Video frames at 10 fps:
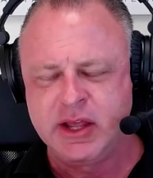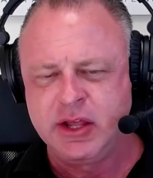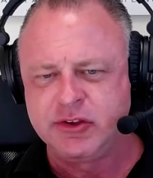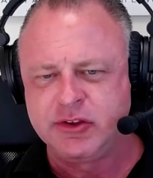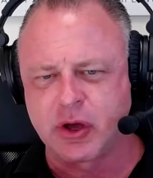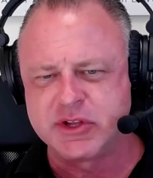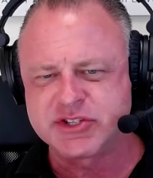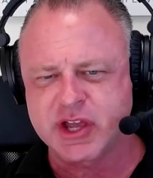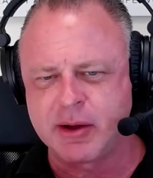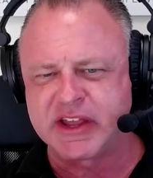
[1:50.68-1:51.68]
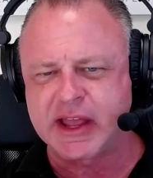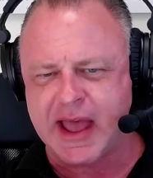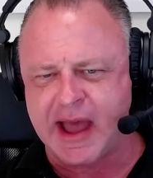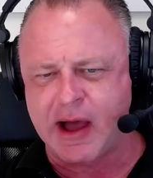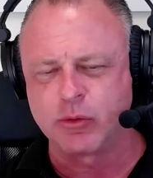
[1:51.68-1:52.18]
So it's coming
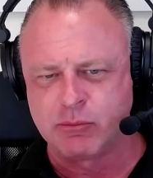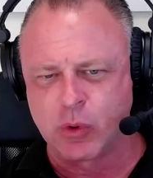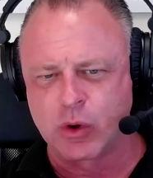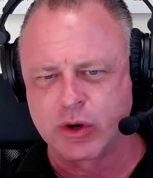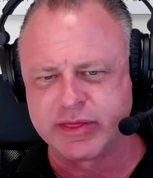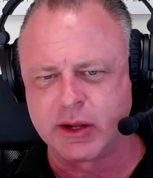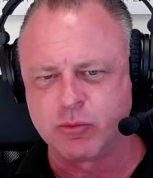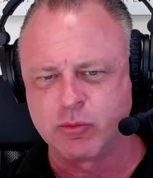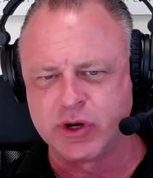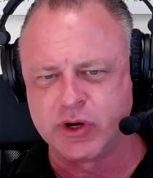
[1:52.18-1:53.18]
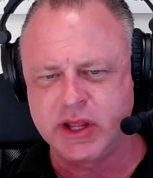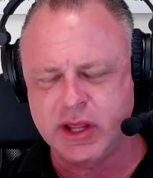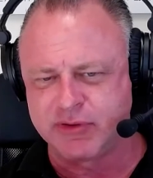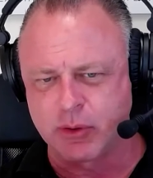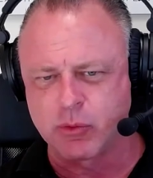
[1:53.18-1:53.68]
out more than it would
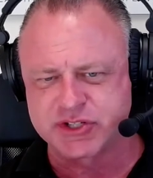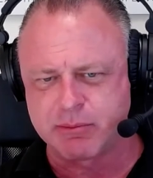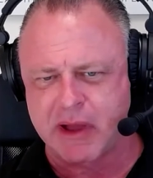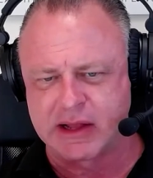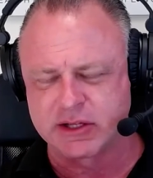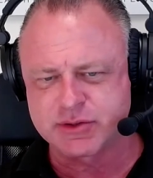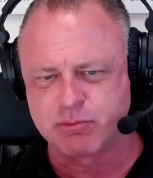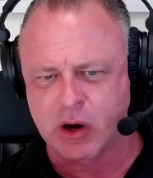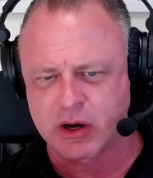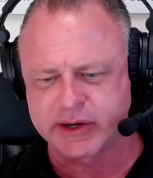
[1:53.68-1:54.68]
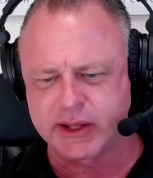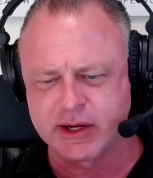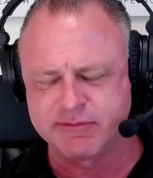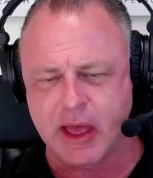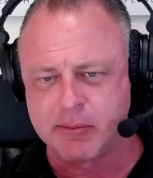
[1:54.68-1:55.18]
if it was a balanced market,
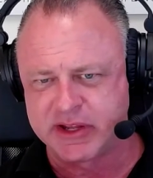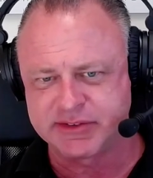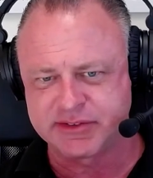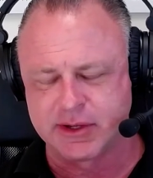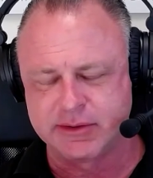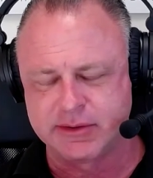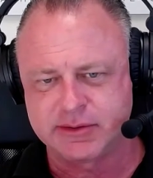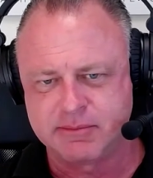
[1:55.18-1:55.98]
if that makes sense.